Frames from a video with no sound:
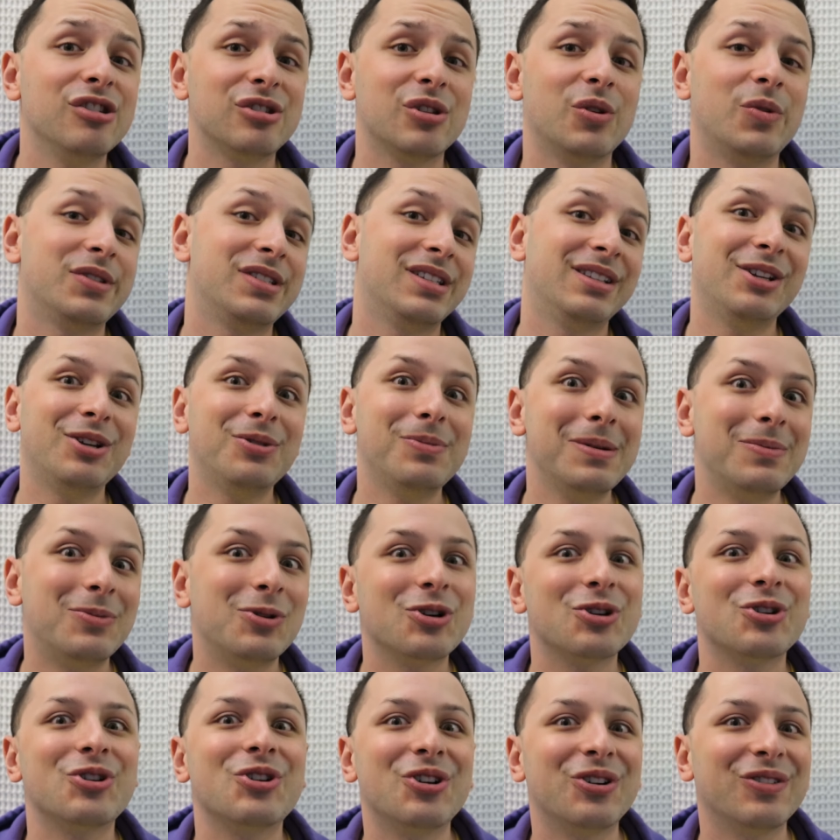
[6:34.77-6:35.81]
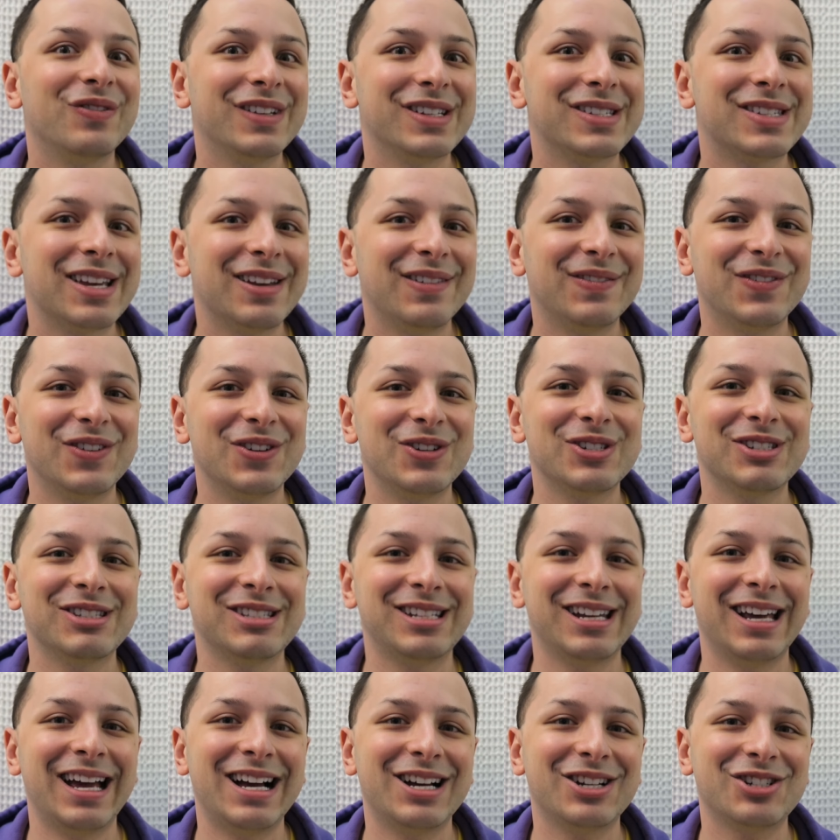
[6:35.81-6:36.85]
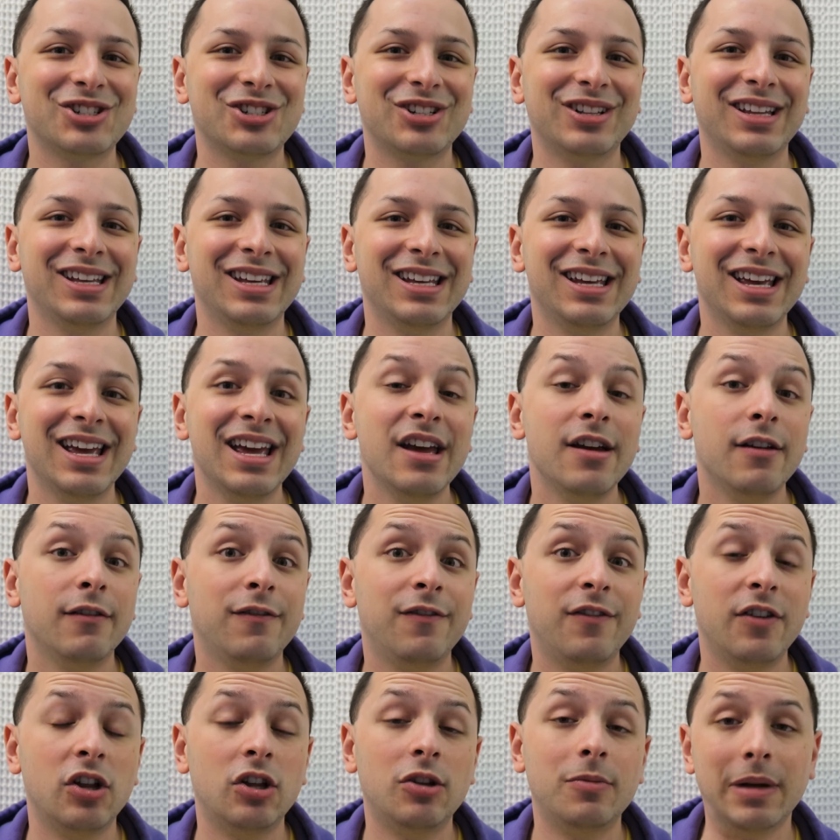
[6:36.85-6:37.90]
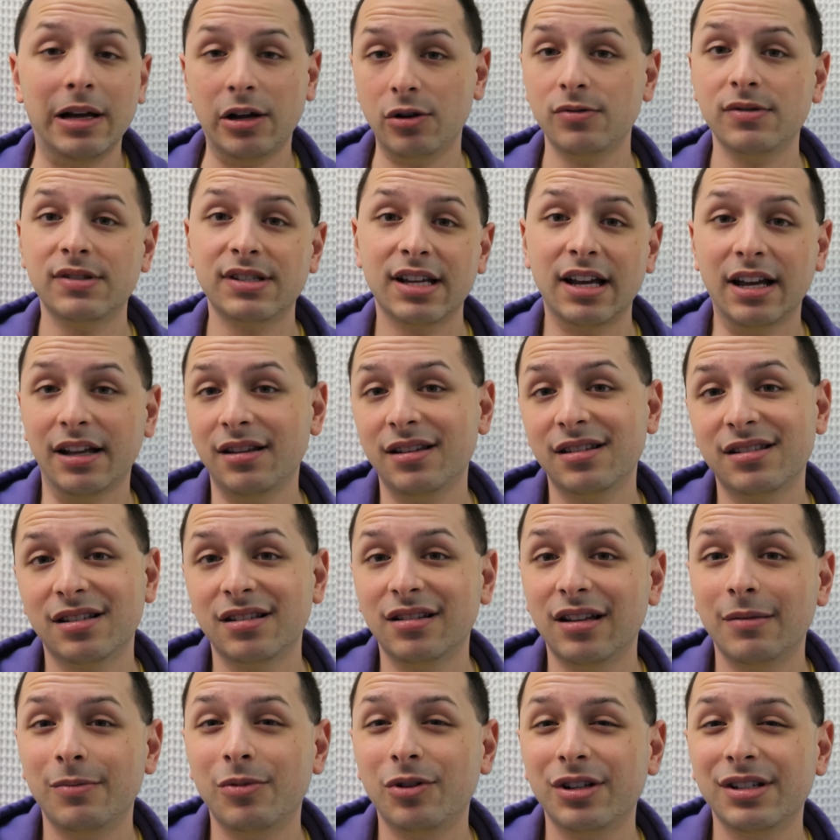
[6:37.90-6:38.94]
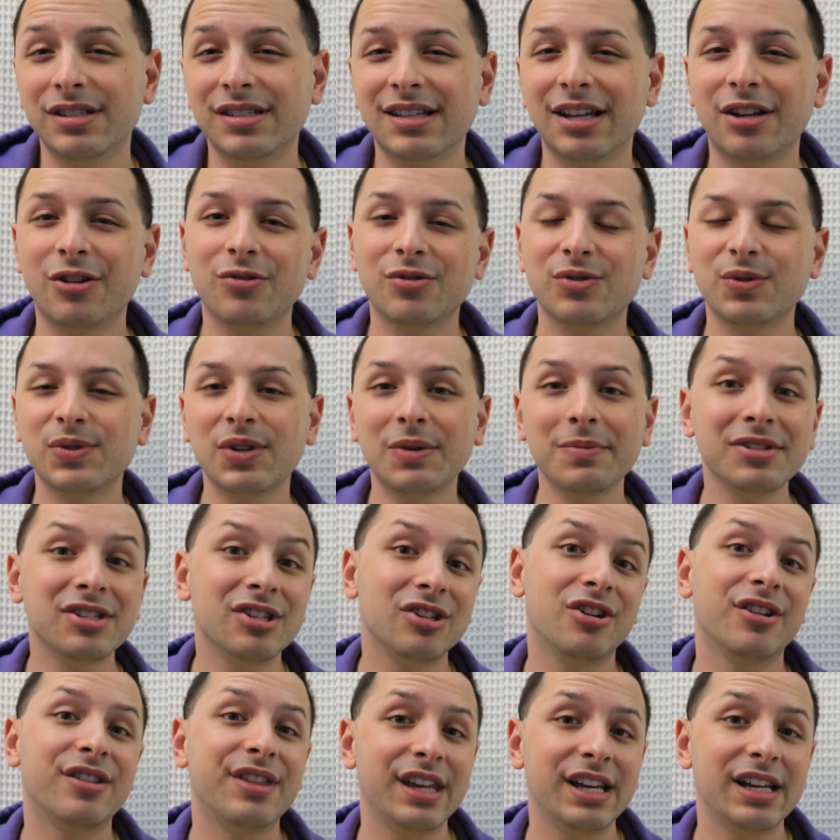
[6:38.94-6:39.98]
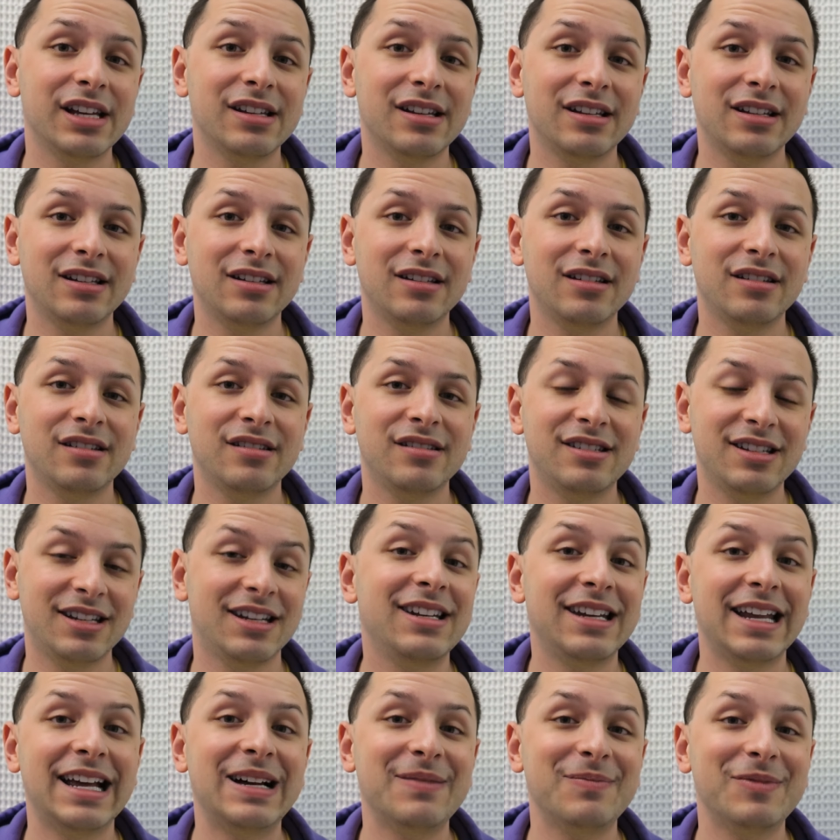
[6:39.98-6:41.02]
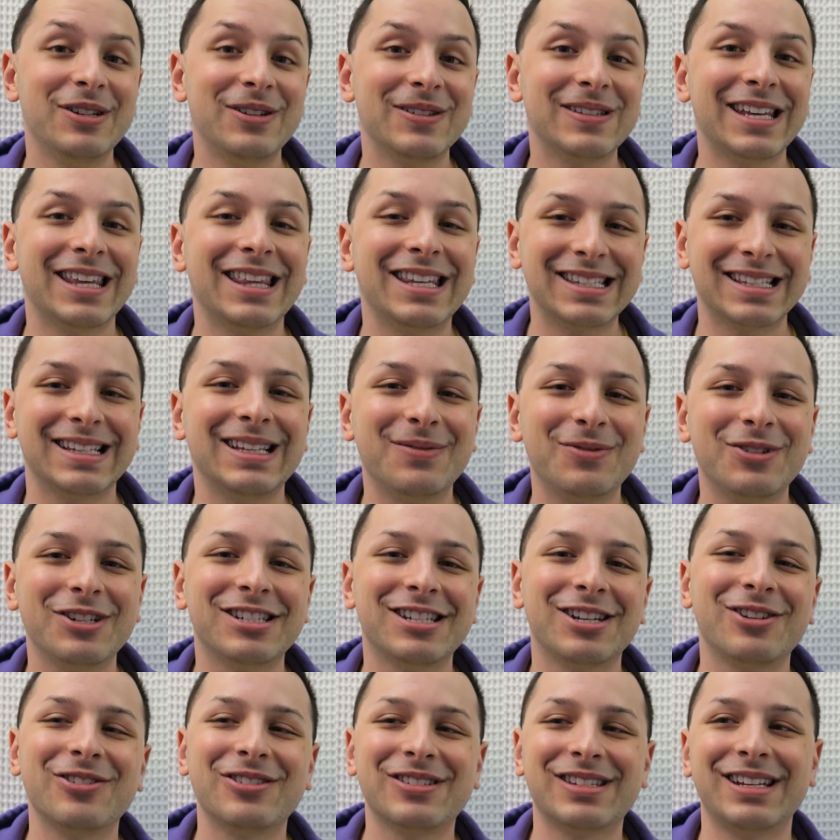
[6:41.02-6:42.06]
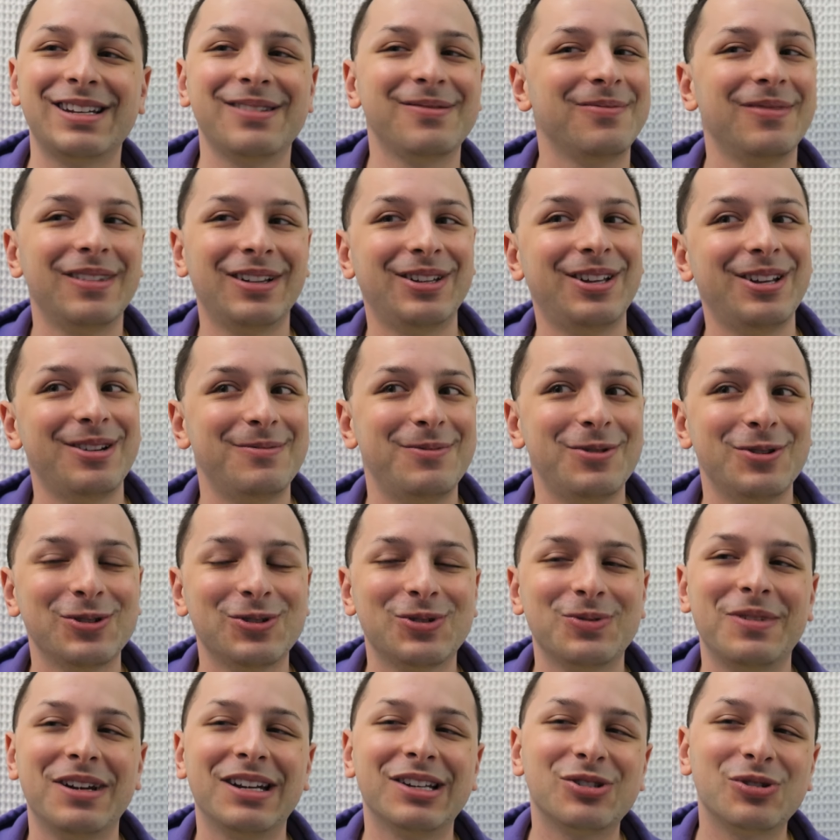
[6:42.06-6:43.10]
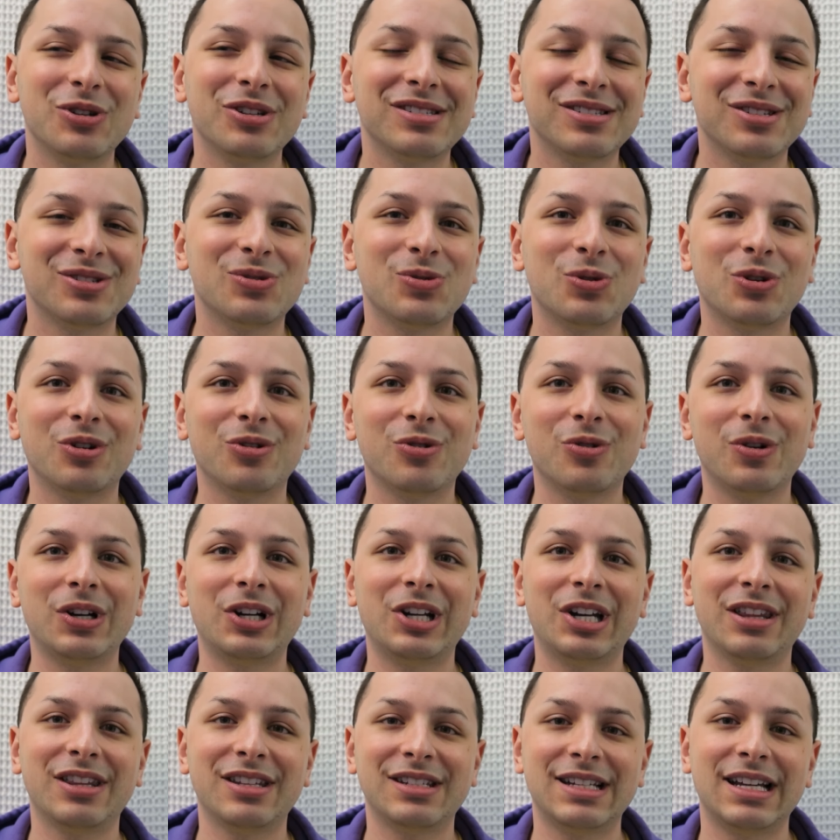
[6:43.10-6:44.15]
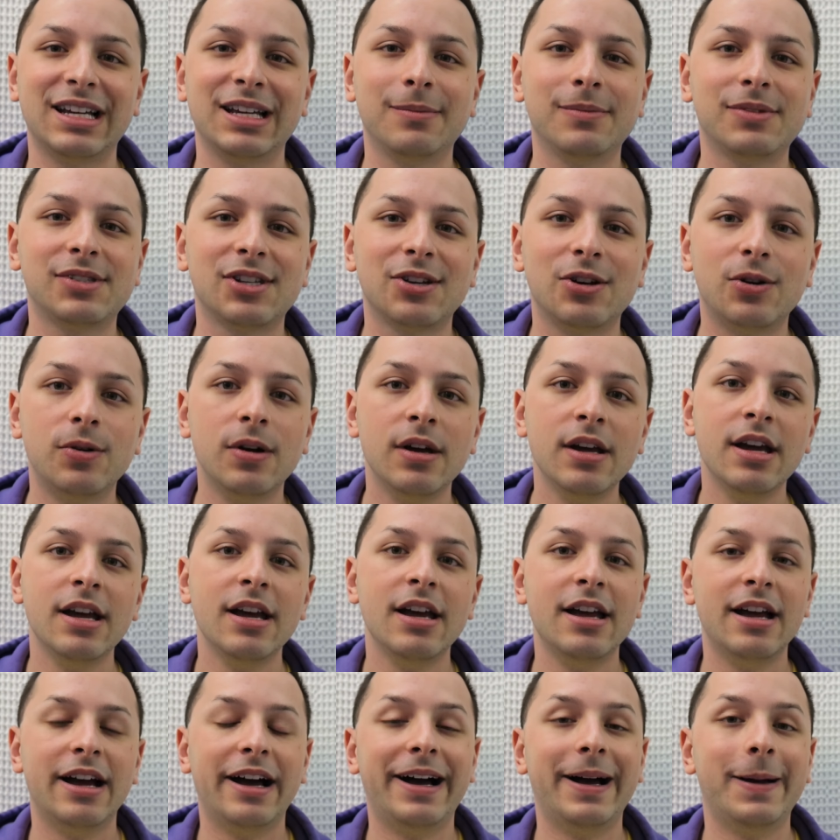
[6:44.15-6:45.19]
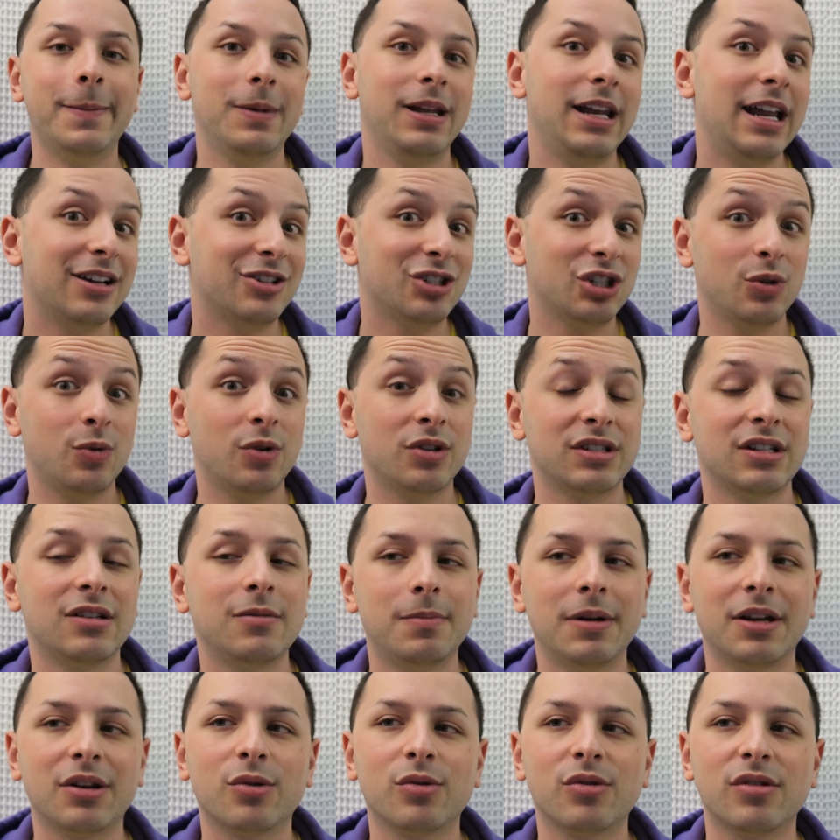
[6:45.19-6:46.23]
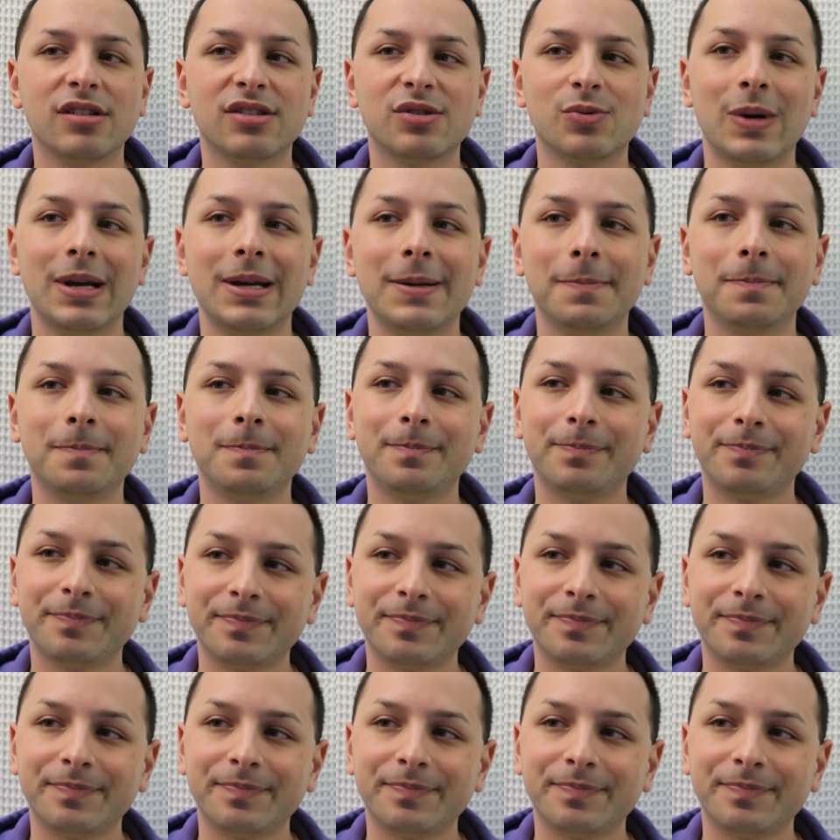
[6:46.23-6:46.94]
So I was a little bit more nervous at first to actually film outside the Celebrity Center. So it was almost a good thing didn't happen outside the Celebrity Center because I had a lot of post-traumatic stress disorder going on at the time, so um, it actually worked out better this way.